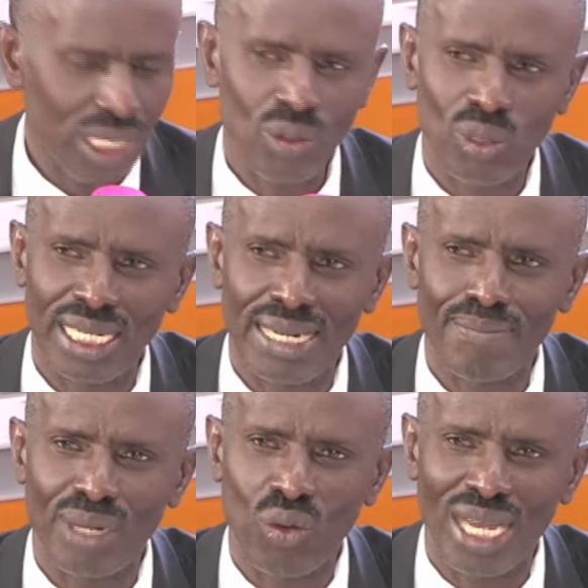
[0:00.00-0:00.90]
were
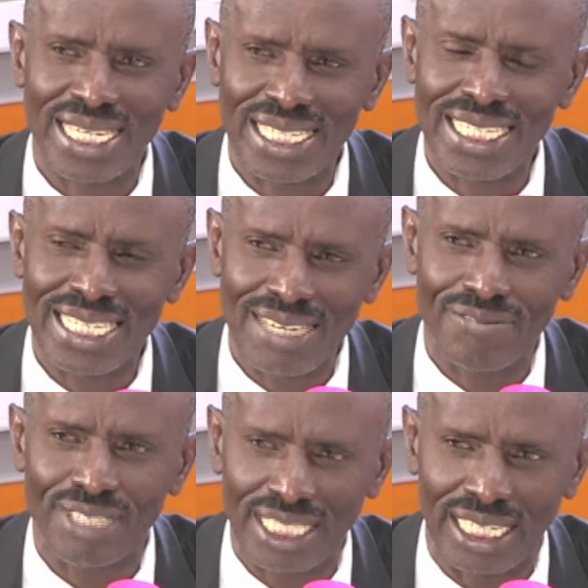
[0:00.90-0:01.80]
number one in
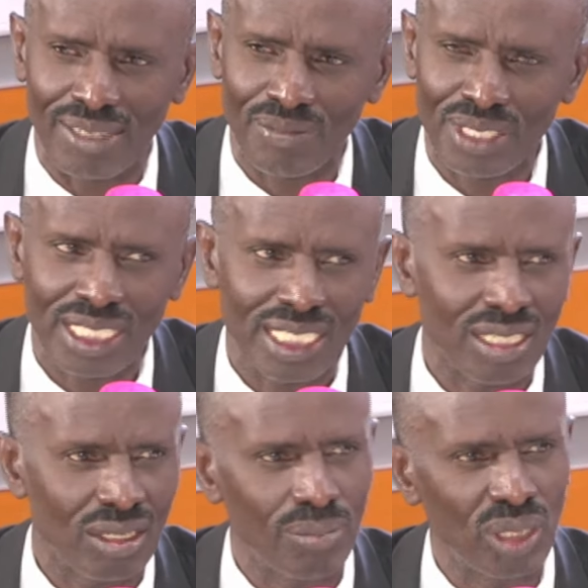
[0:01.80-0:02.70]
Africa in
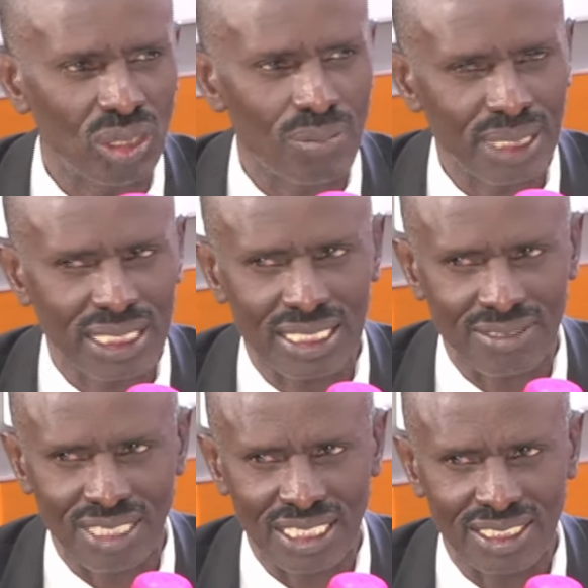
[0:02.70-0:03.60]
global
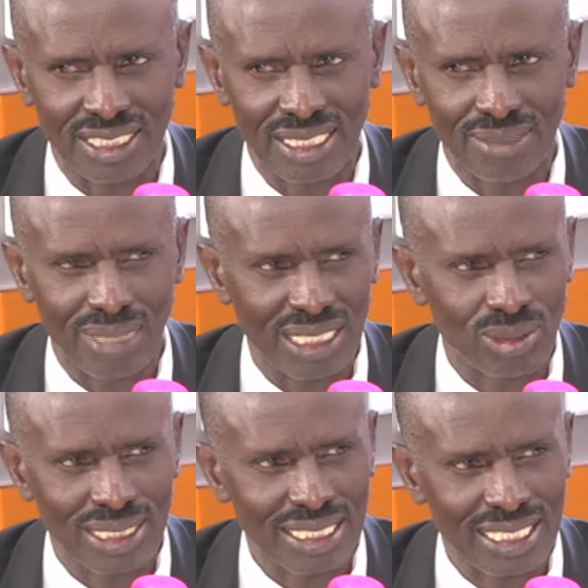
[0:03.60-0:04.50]
competitiveness by
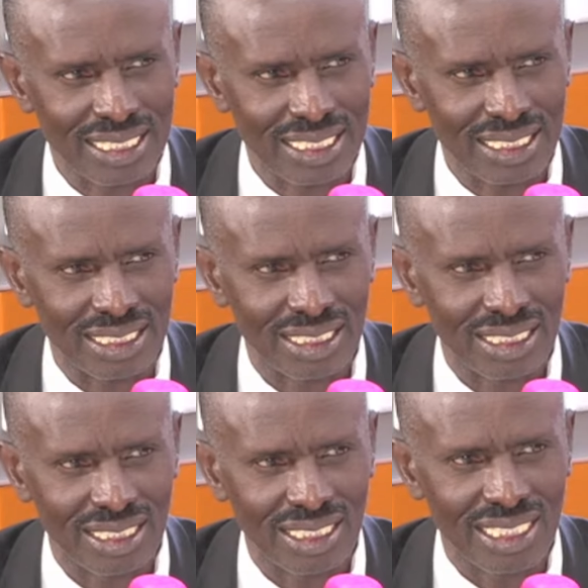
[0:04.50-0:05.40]
twenty thirteen.
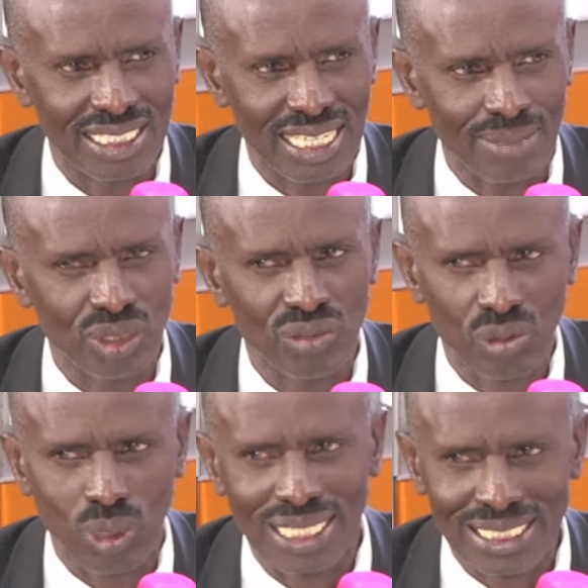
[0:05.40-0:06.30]
Mm-hmm. In terms of
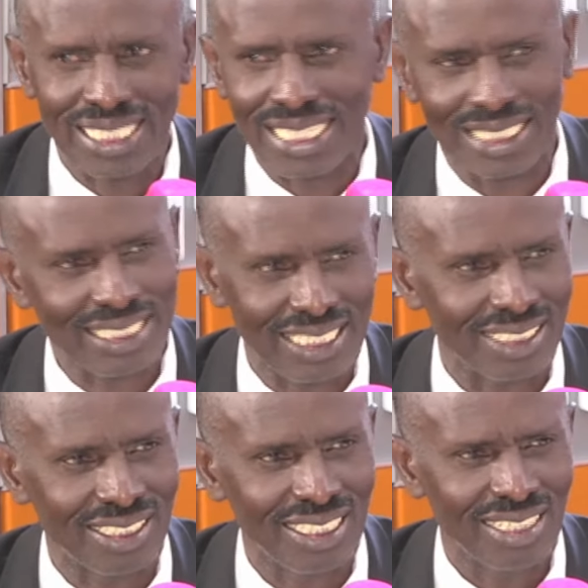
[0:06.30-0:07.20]
quality and access.
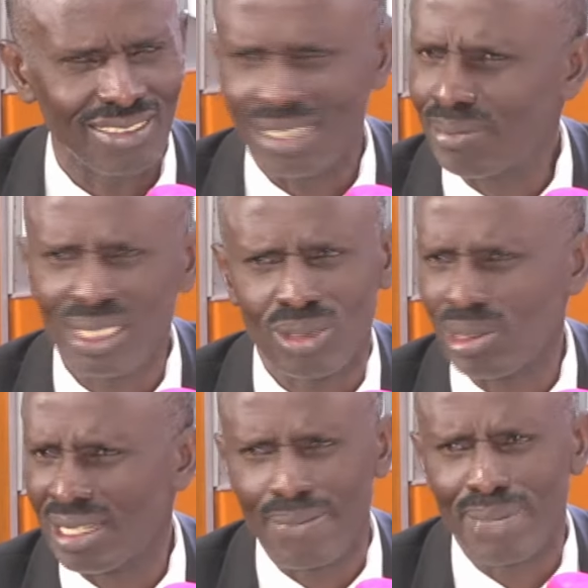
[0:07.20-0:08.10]
Mm-hmm. That means we
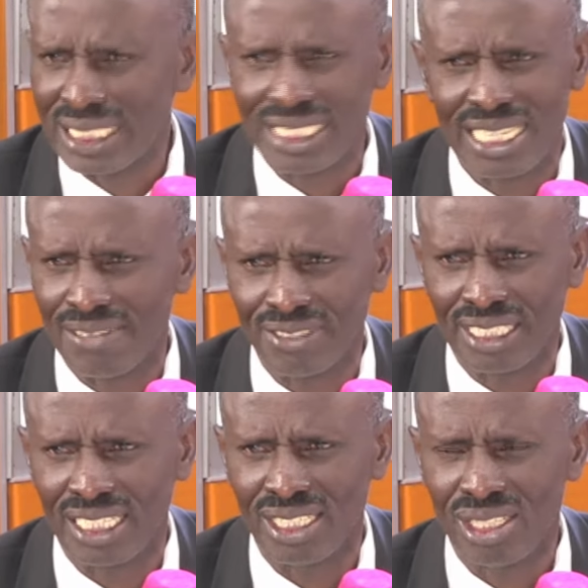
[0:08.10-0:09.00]
were the best in Africa.
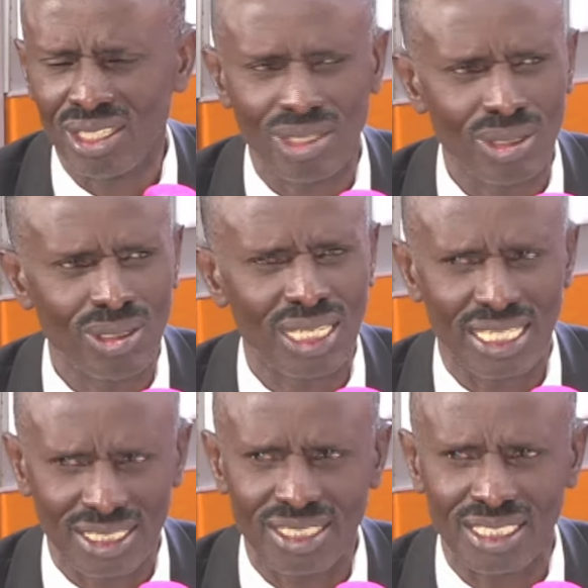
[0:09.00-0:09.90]
No
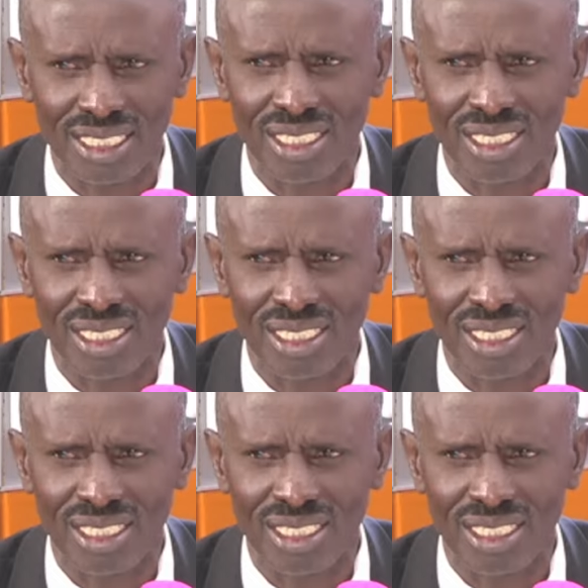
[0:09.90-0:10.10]
country